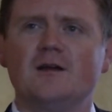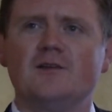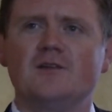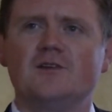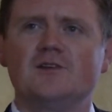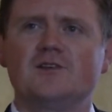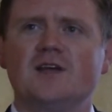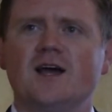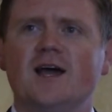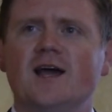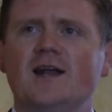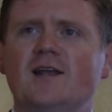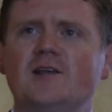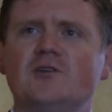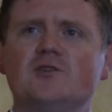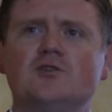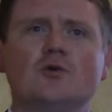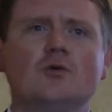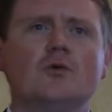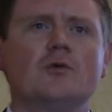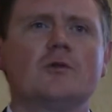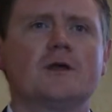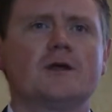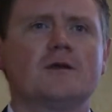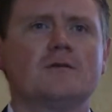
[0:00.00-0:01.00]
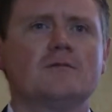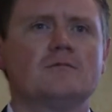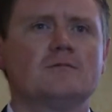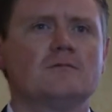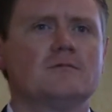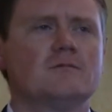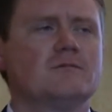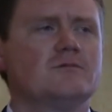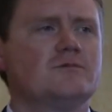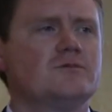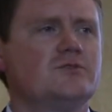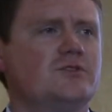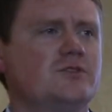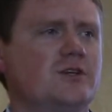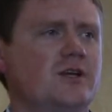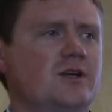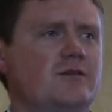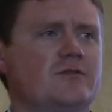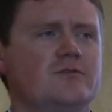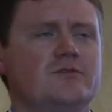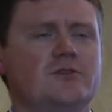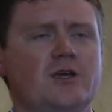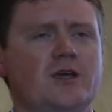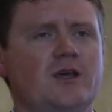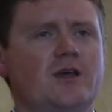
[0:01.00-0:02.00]
Designing tooling,
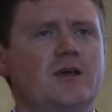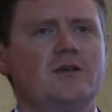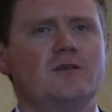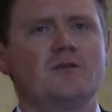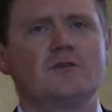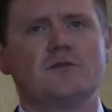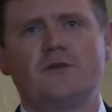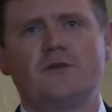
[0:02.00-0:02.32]
jigs,